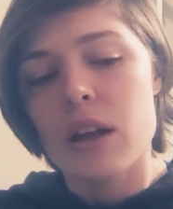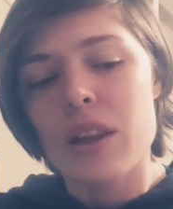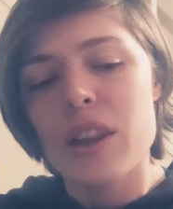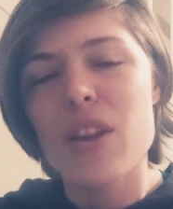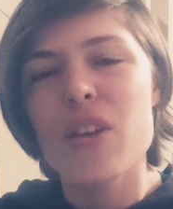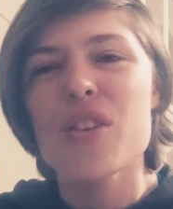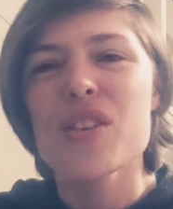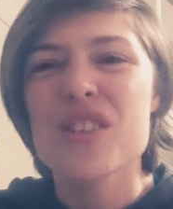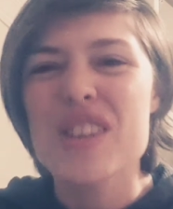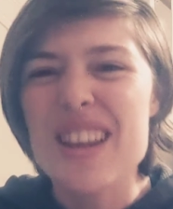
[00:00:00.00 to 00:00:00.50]

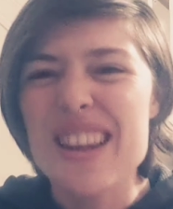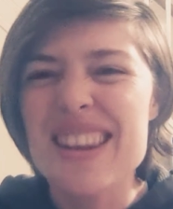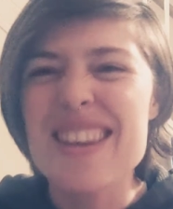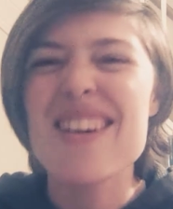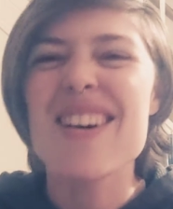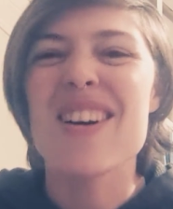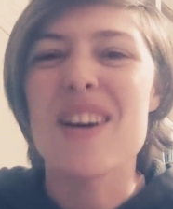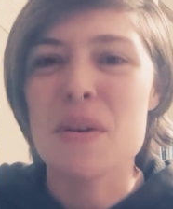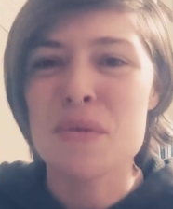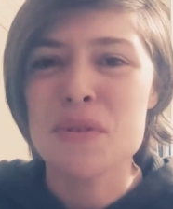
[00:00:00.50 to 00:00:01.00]
There is a
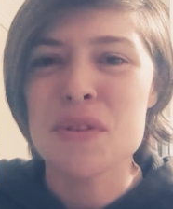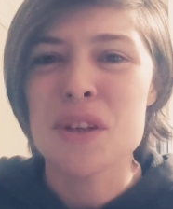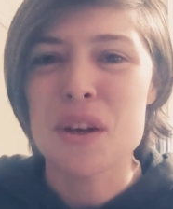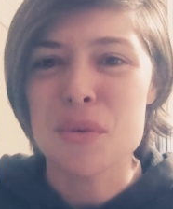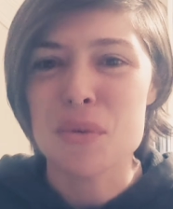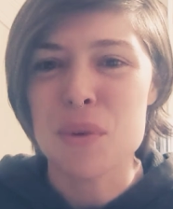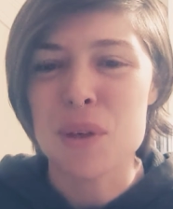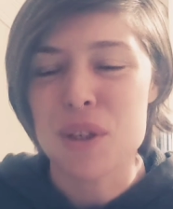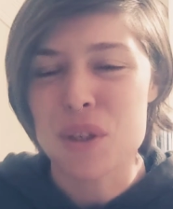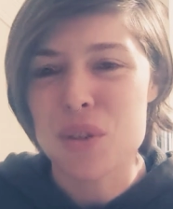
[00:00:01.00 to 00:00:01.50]
lot of stuff
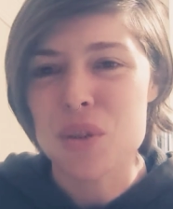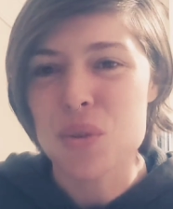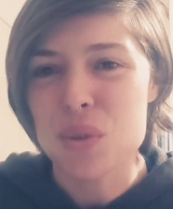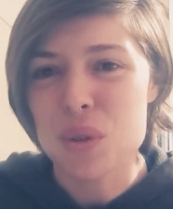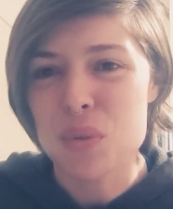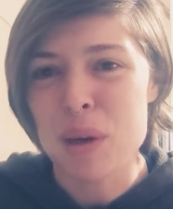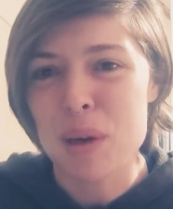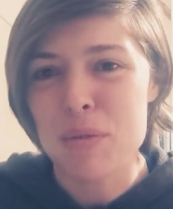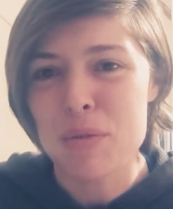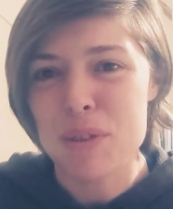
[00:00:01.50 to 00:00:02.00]
we could talk
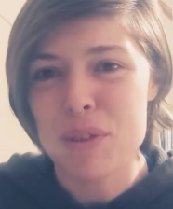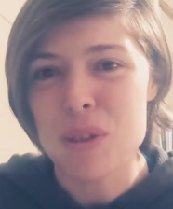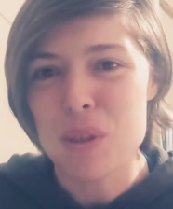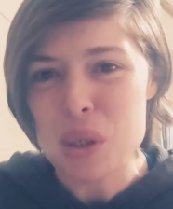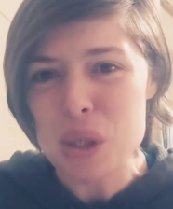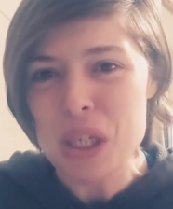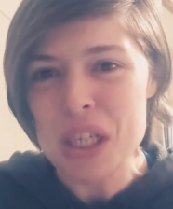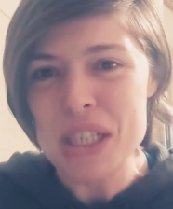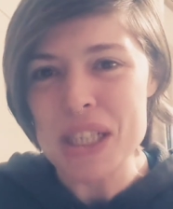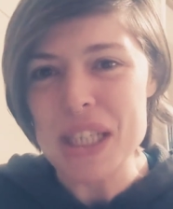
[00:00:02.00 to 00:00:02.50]
about for
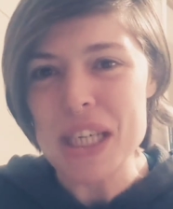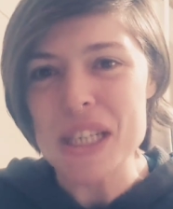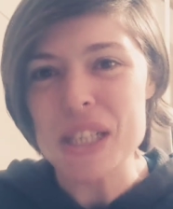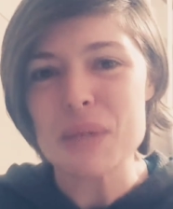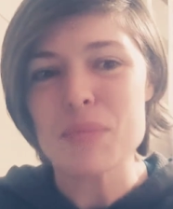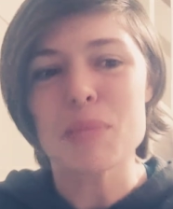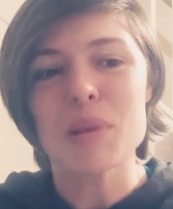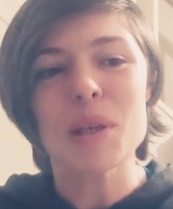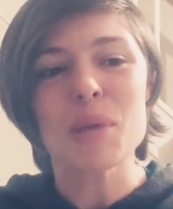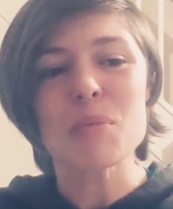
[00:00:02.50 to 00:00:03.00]

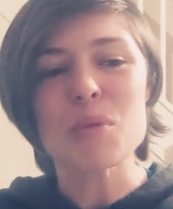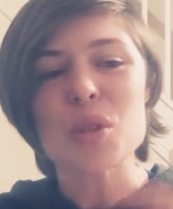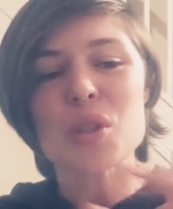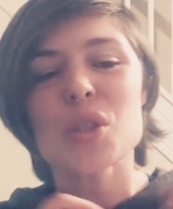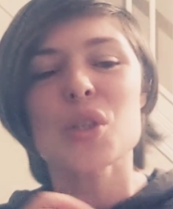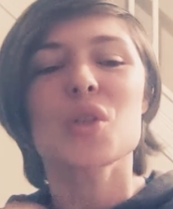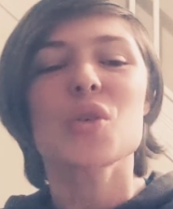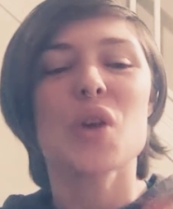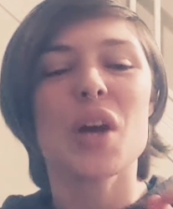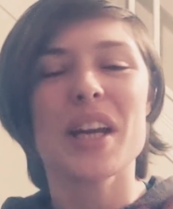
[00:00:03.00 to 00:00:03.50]
socialization, but I'm
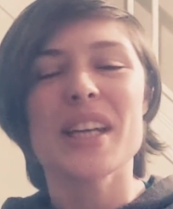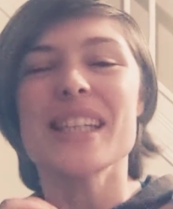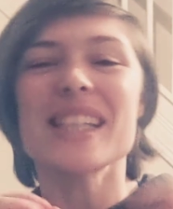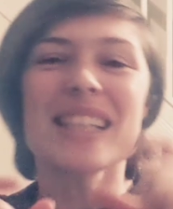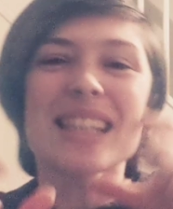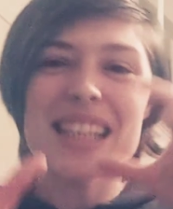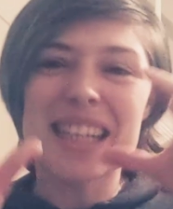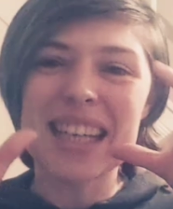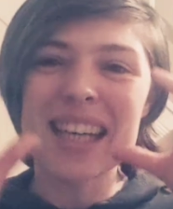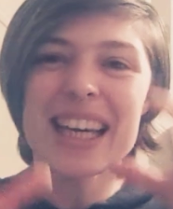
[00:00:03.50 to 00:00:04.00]
just trying
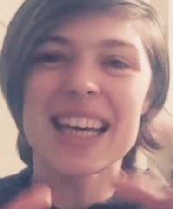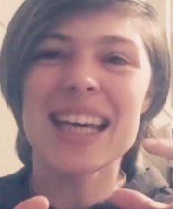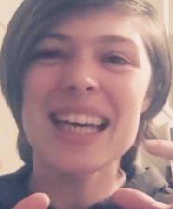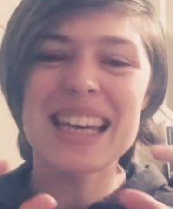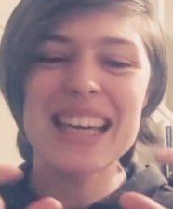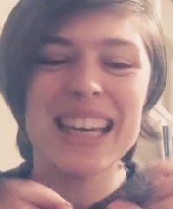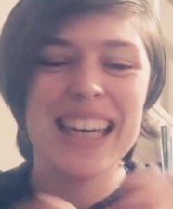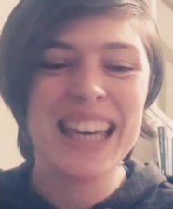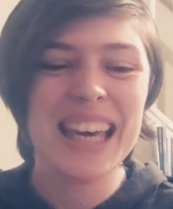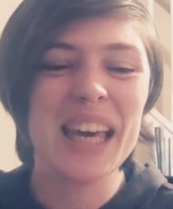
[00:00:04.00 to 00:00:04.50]
to
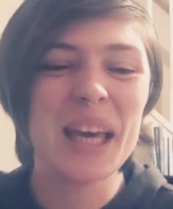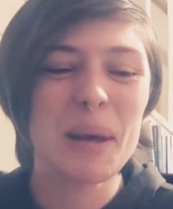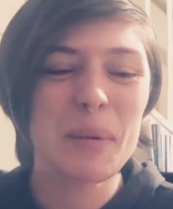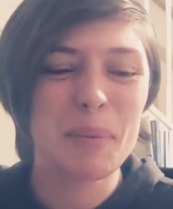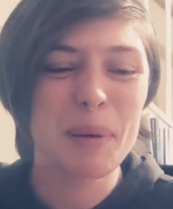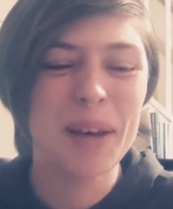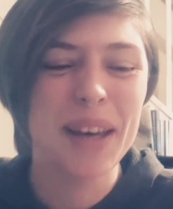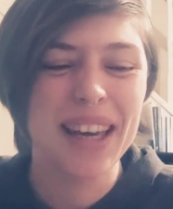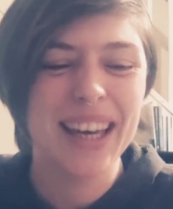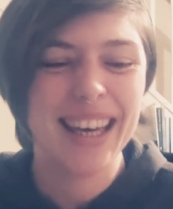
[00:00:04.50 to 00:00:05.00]

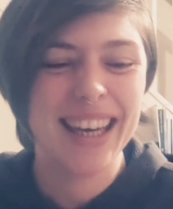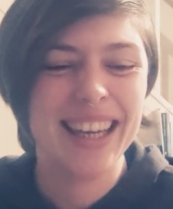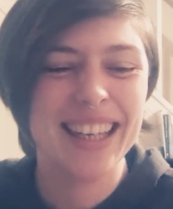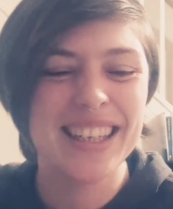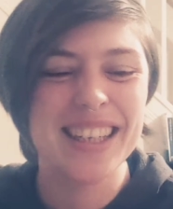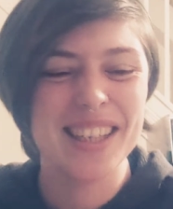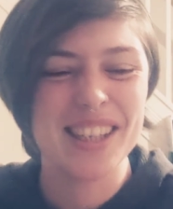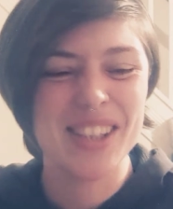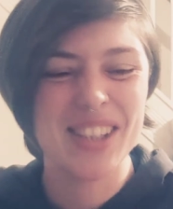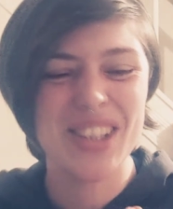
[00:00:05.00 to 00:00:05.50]
keep it in
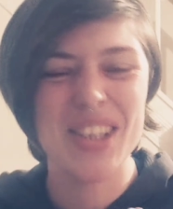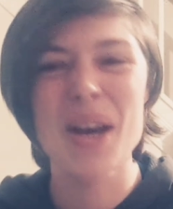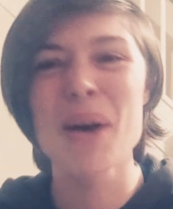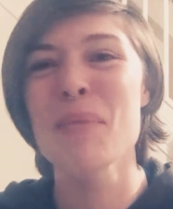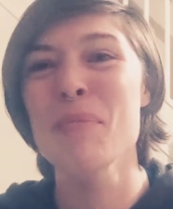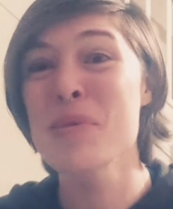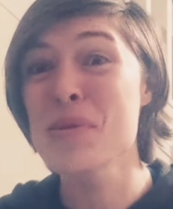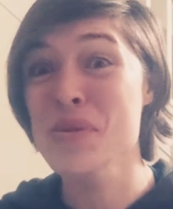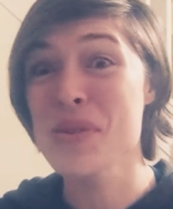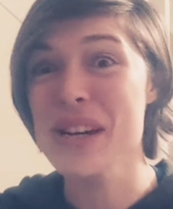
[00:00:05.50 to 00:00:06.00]
a
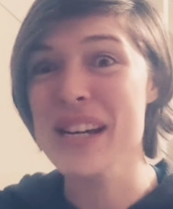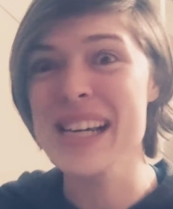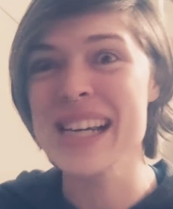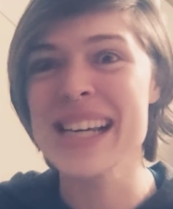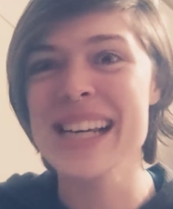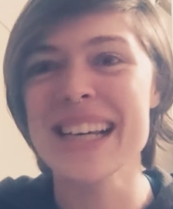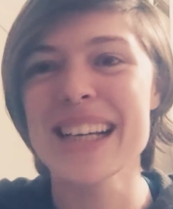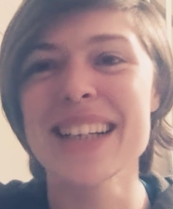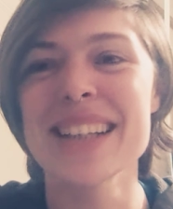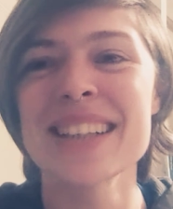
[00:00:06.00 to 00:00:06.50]
summary
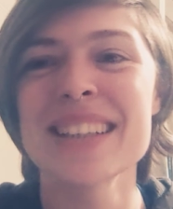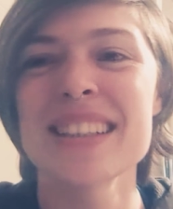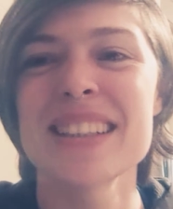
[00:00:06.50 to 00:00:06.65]
here.